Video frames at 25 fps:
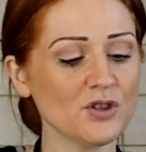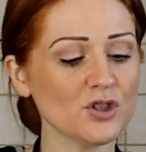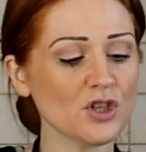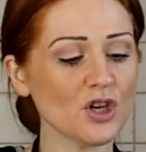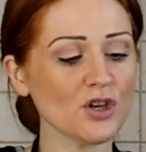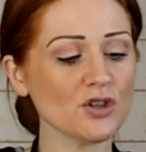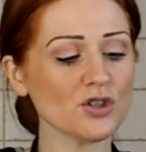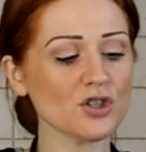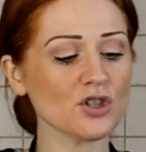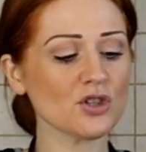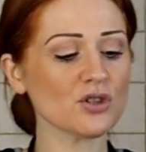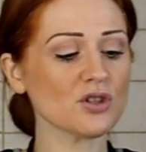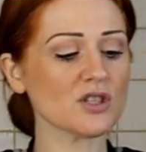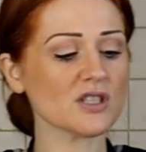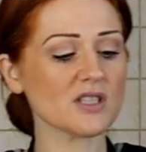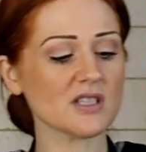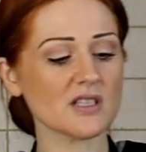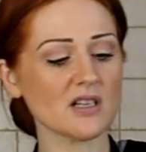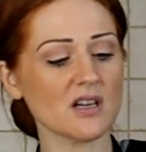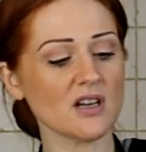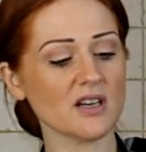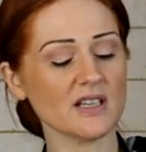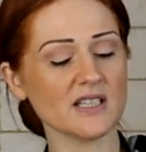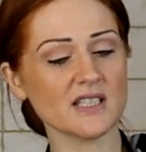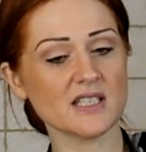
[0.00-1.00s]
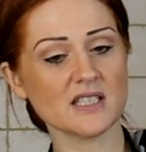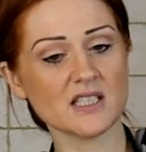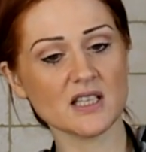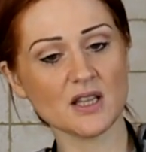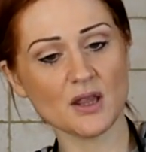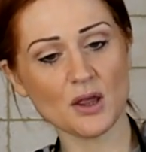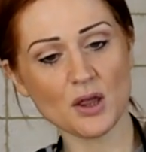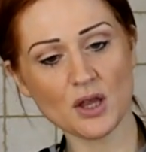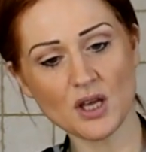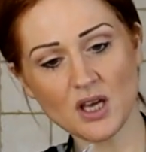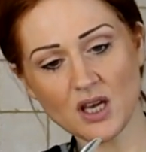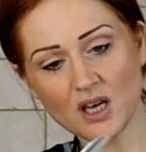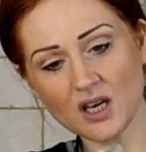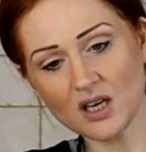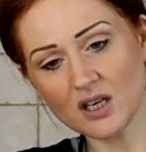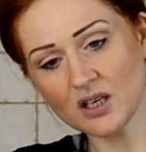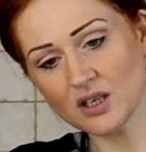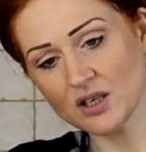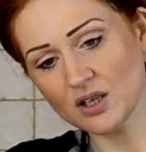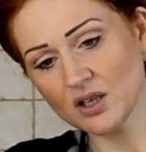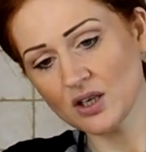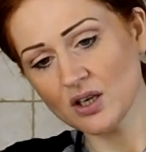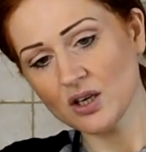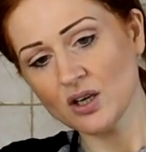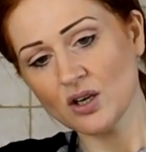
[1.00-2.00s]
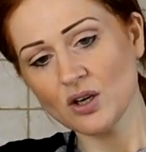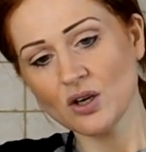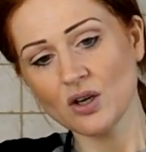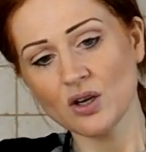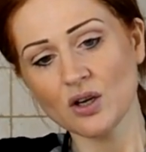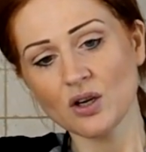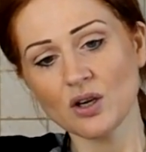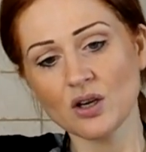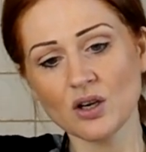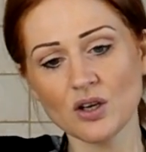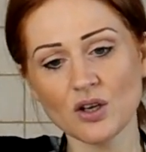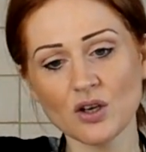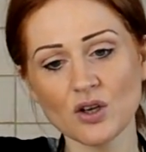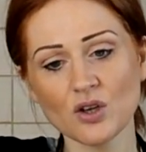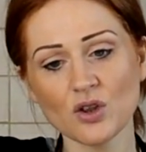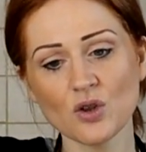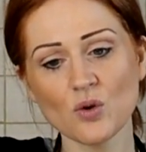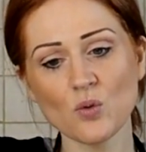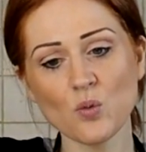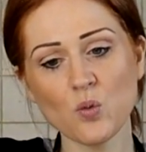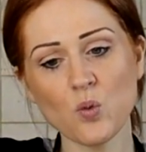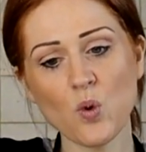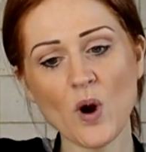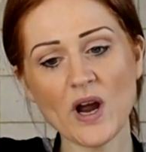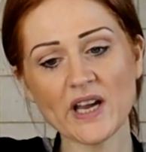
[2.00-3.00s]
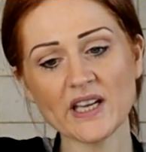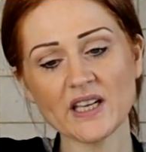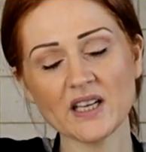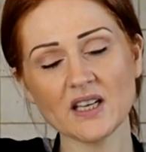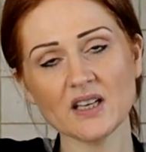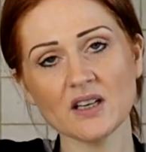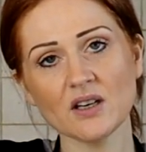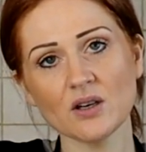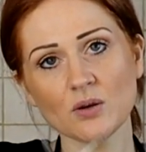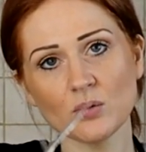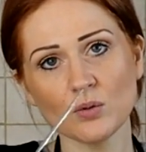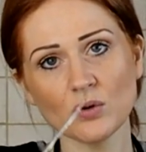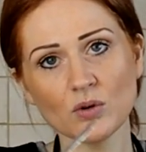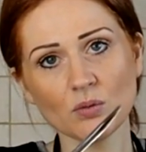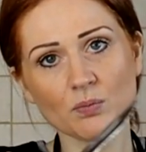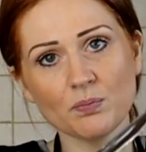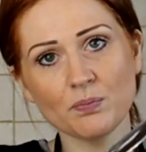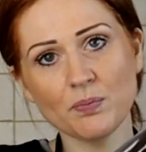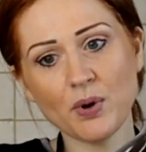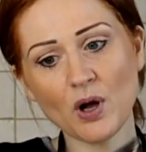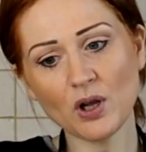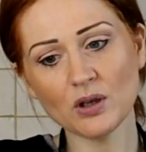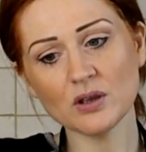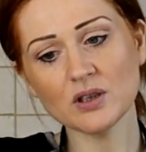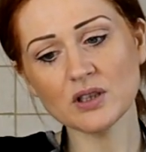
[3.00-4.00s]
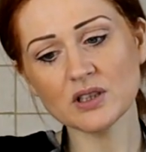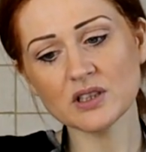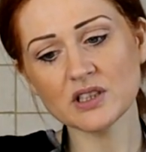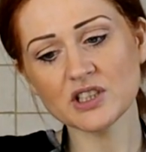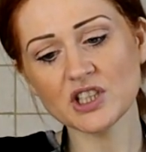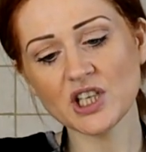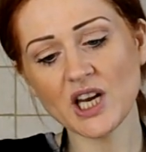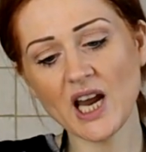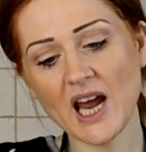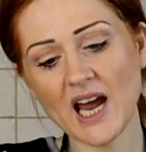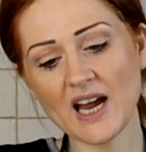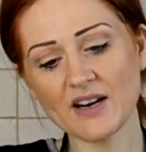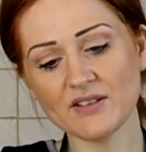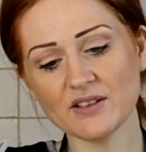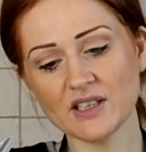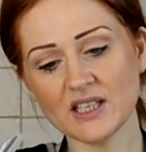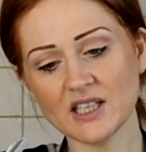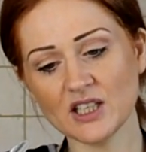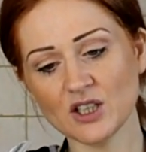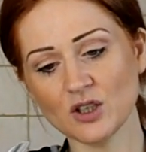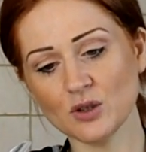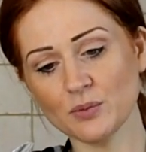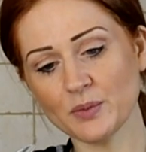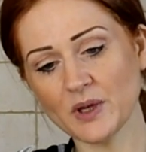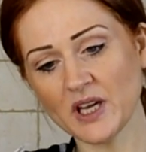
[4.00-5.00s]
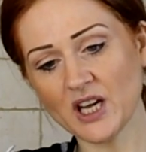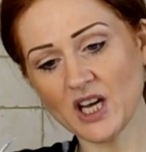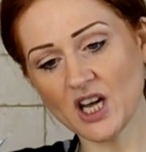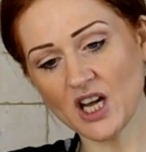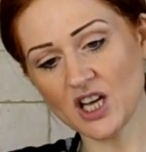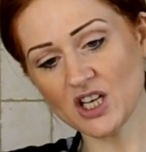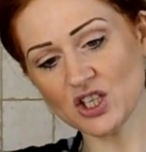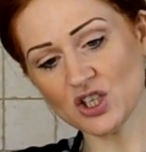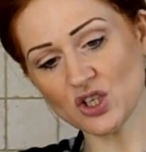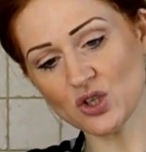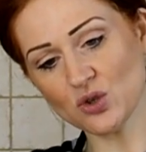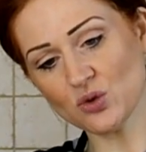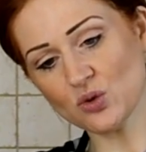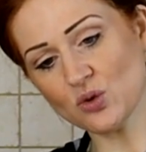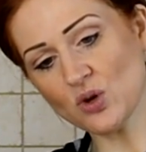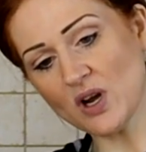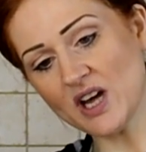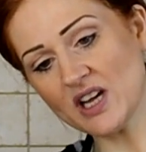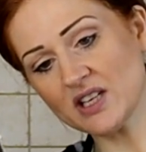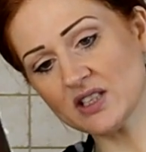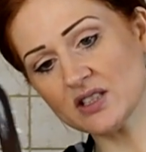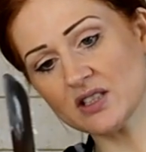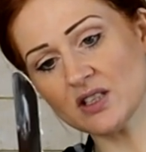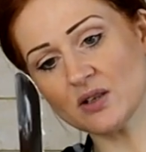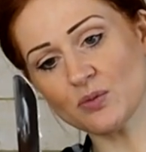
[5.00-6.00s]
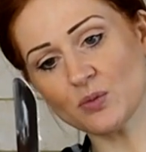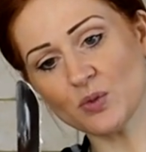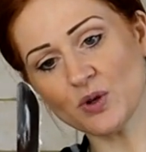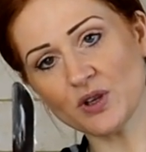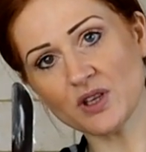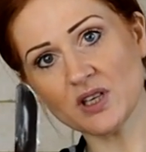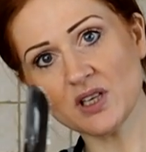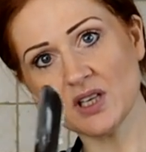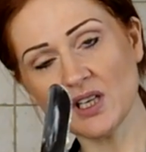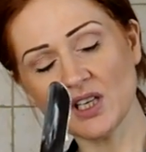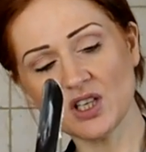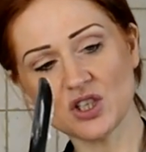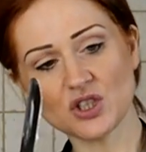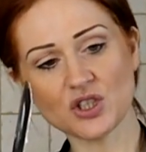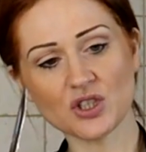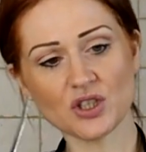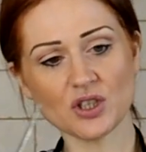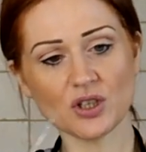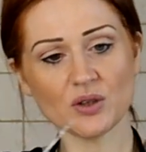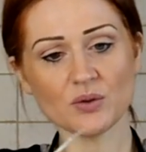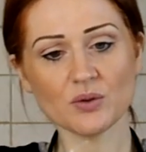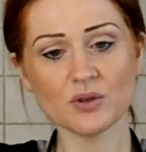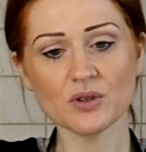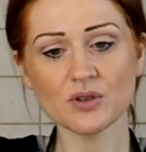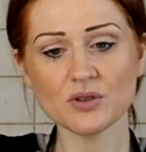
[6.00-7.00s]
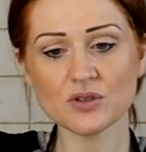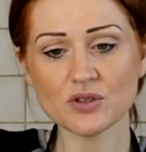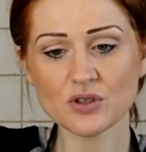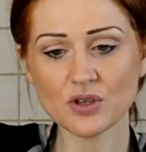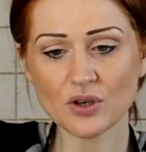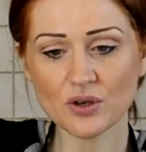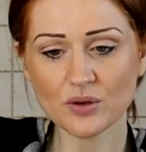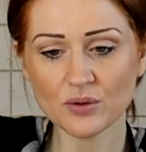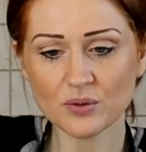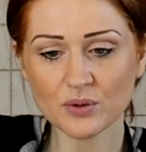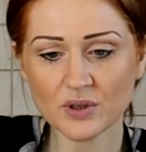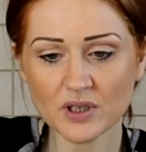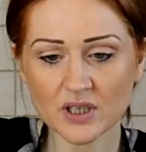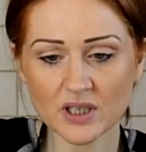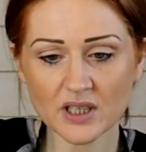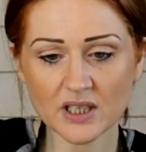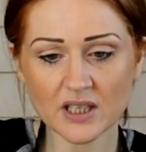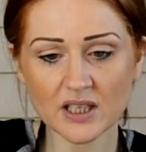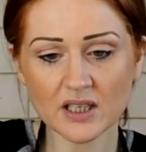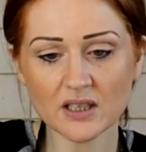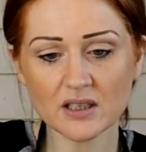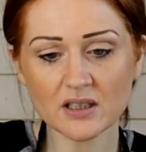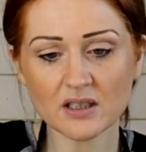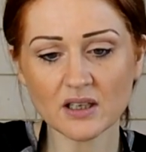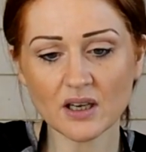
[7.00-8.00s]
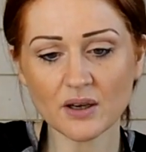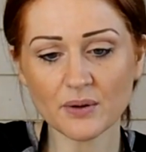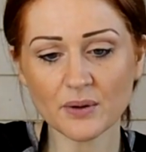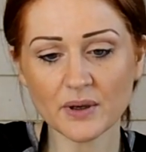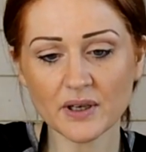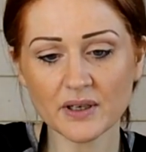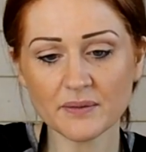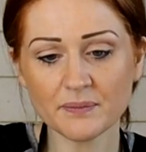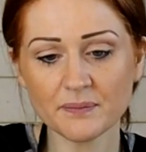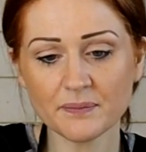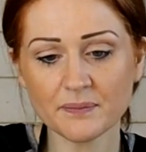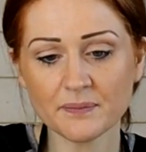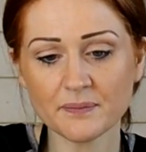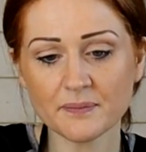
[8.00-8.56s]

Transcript: you don't do the slicing thing, the weight will bulge it out a little bit and you'll end up with an issue. So we're going to keep going.